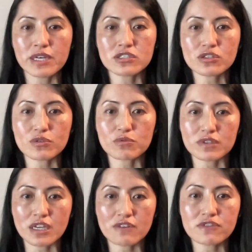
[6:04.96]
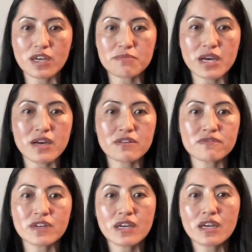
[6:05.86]
we want to relieve them
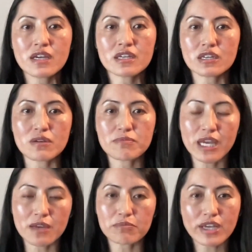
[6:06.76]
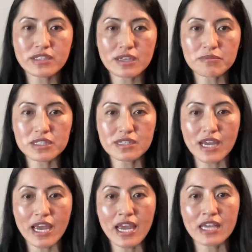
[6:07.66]
of, making pricing
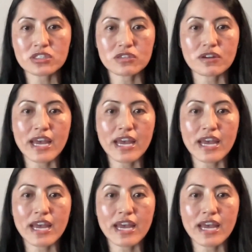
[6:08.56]
mistakes,